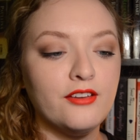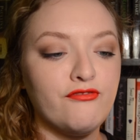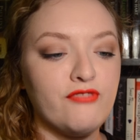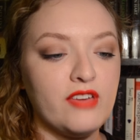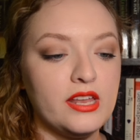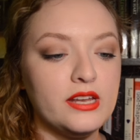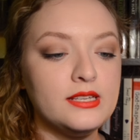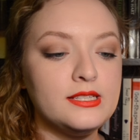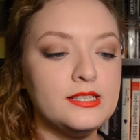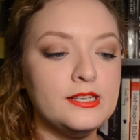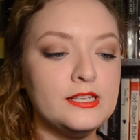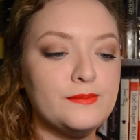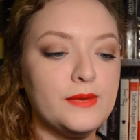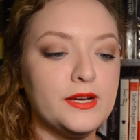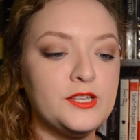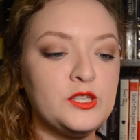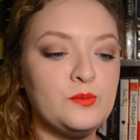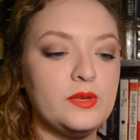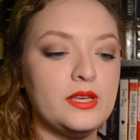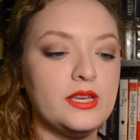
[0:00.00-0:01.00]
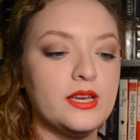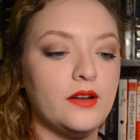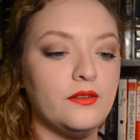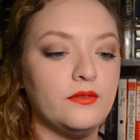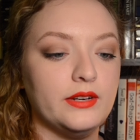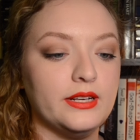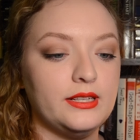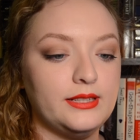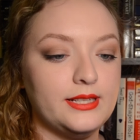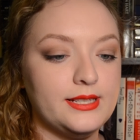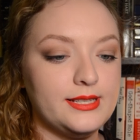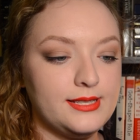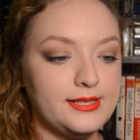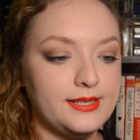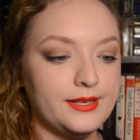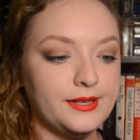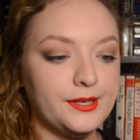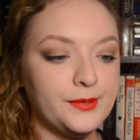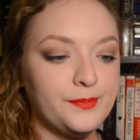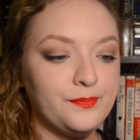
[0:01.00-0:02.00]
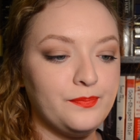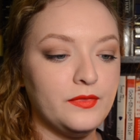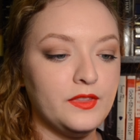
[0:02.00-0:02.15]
Fantasies must be unrealistic.